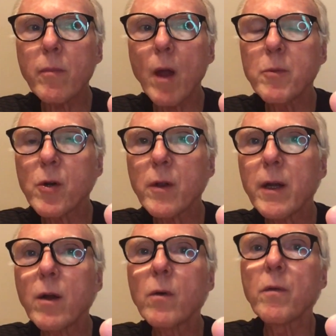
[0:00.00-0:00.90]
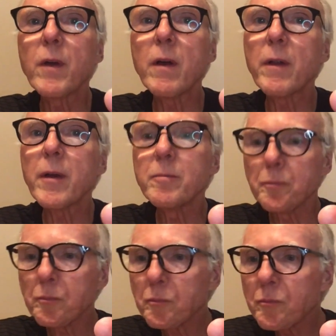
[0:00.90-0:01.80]
I'm sure they don't feel that
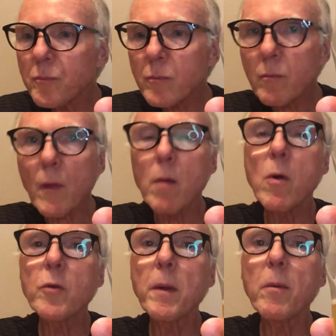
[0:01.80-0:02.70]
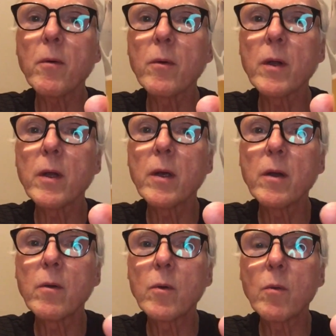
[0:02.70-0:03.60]
most people
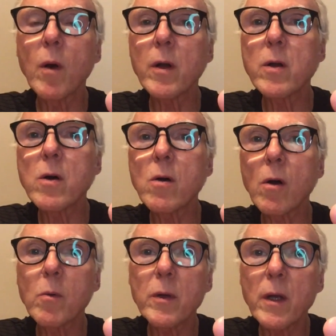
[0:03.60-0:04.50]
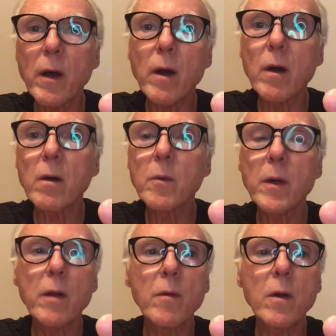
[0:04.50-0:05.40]
really would want to know or would care or would
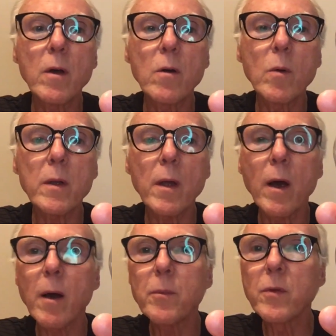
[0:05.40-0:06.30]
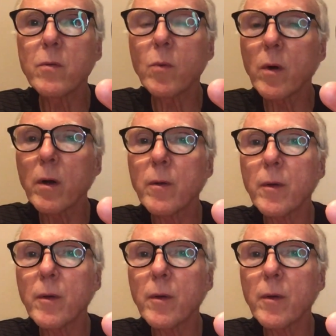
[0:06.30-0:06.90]
even know what the hops were.